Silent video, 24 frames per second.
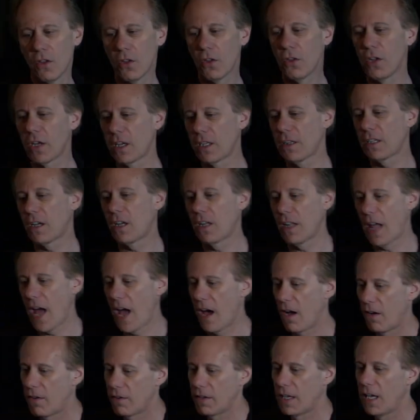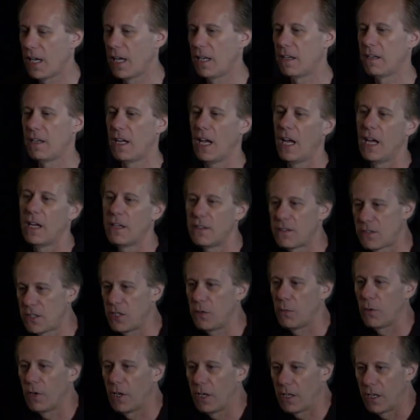look at the cloud, and see
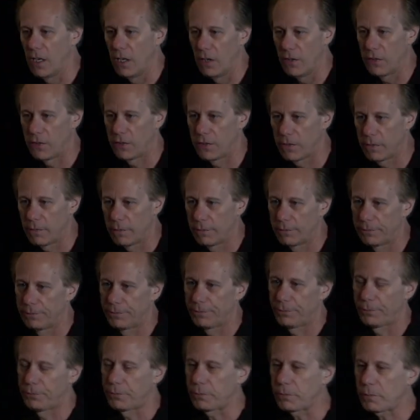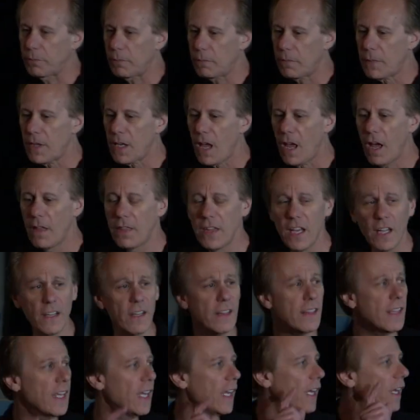where it goes. The other
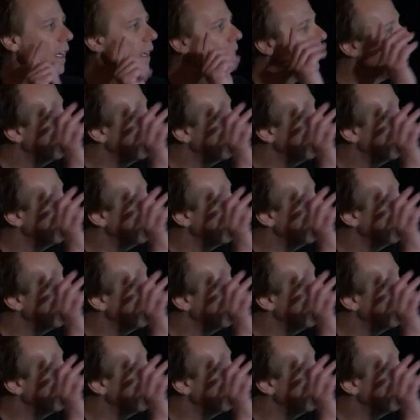thing